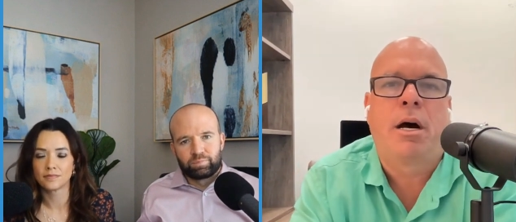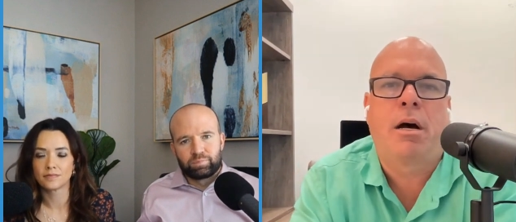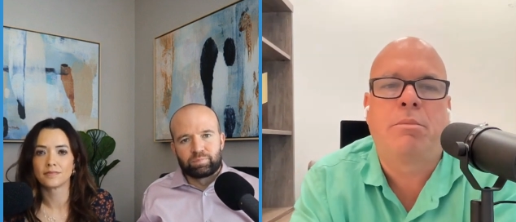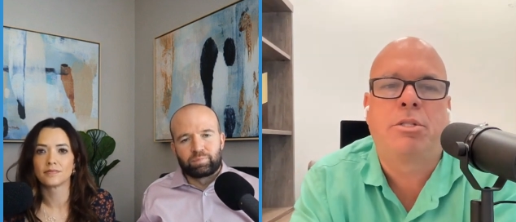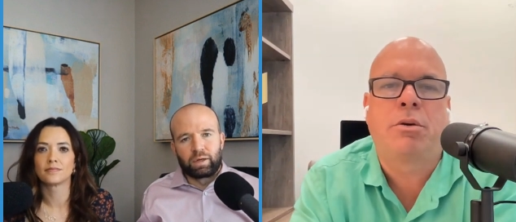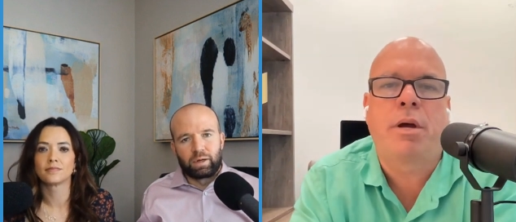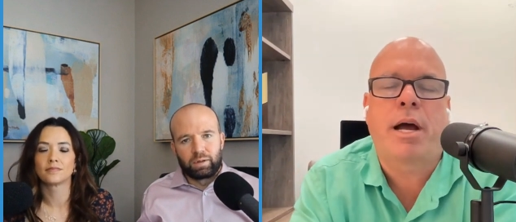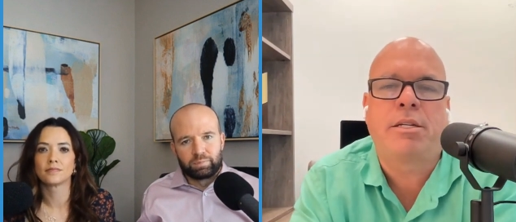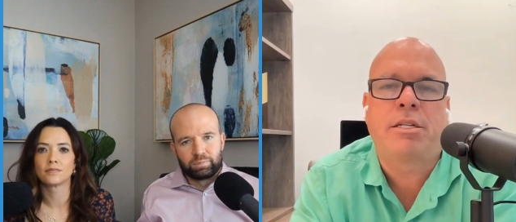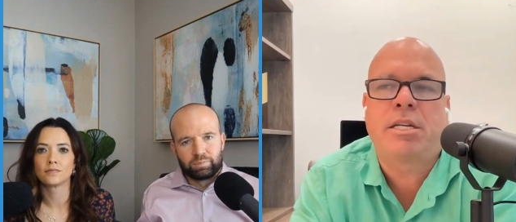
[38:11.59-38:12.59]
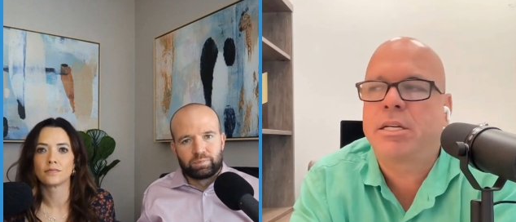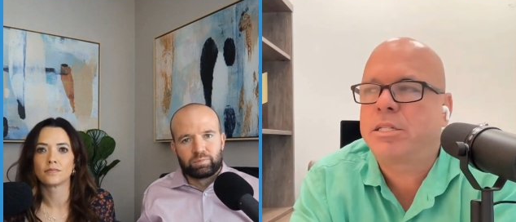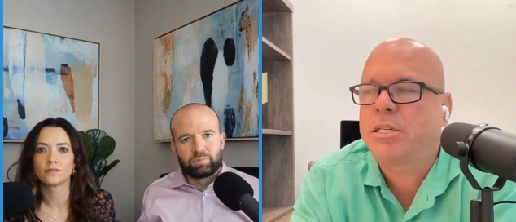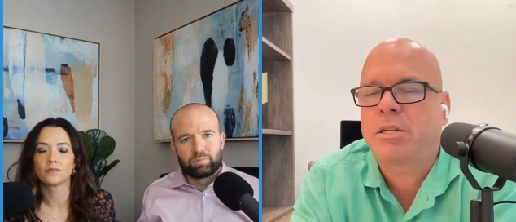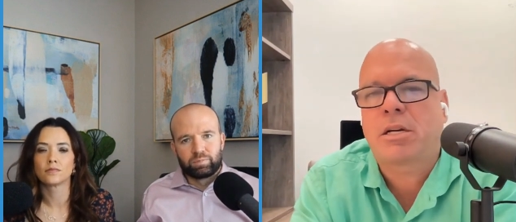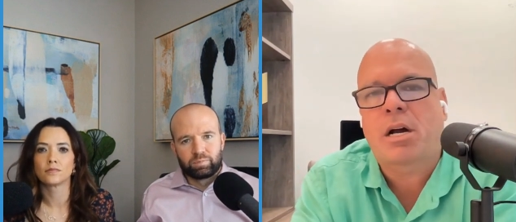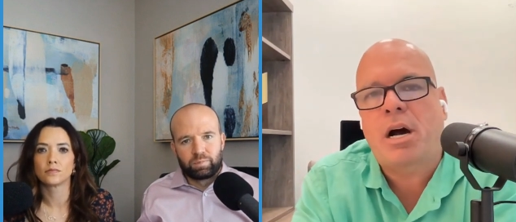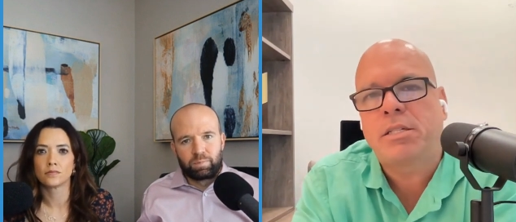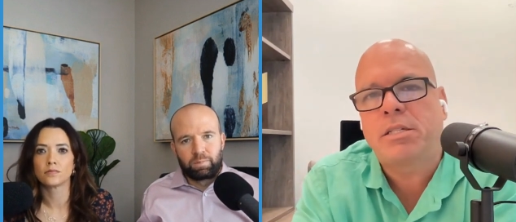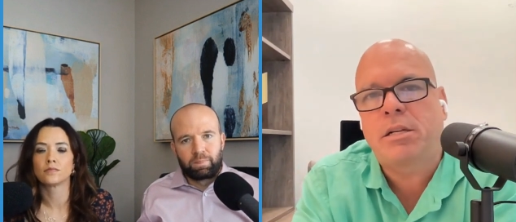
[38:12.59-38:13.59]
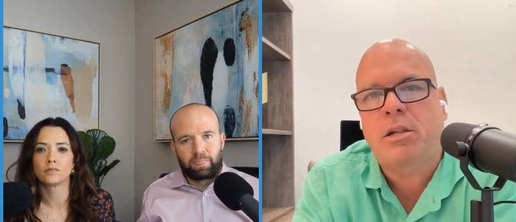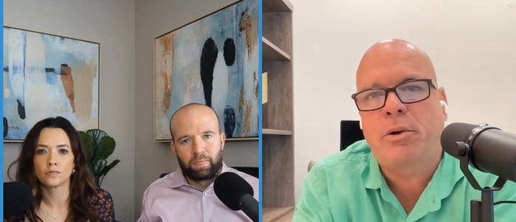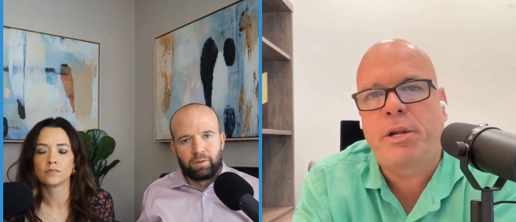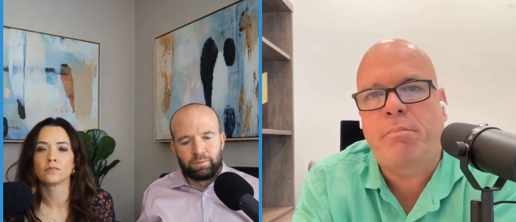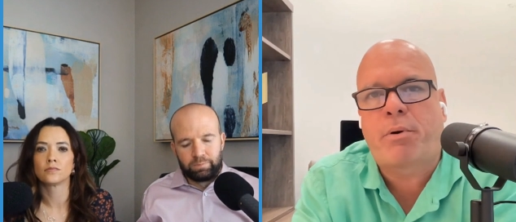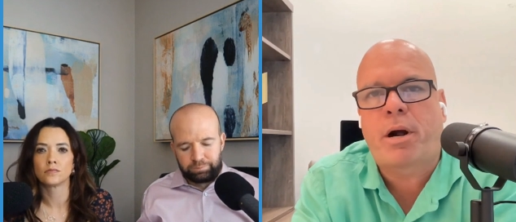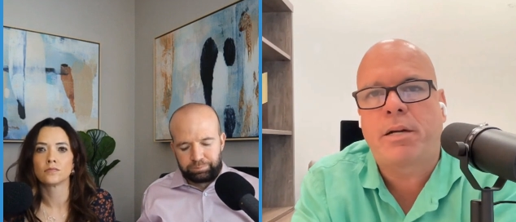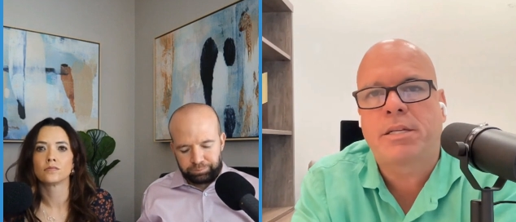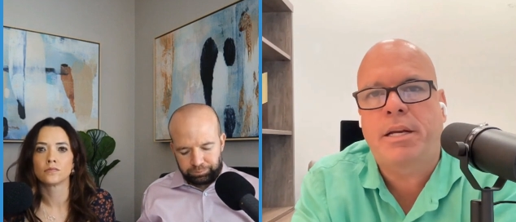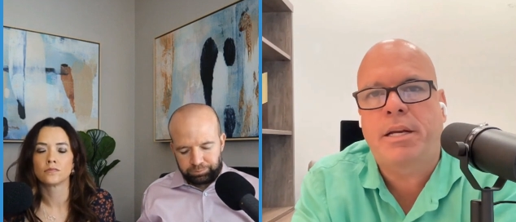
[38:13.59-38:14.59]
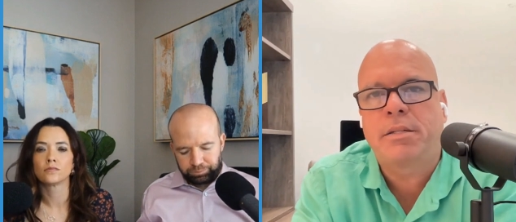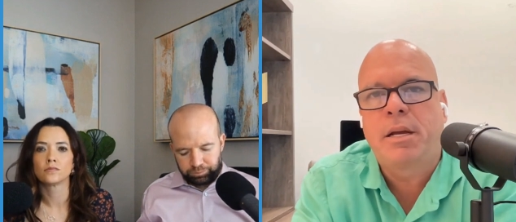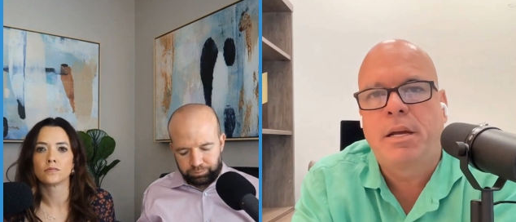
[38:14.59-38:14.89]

Speaker 1: Um, so yeah. I just think it's just a constant learning process.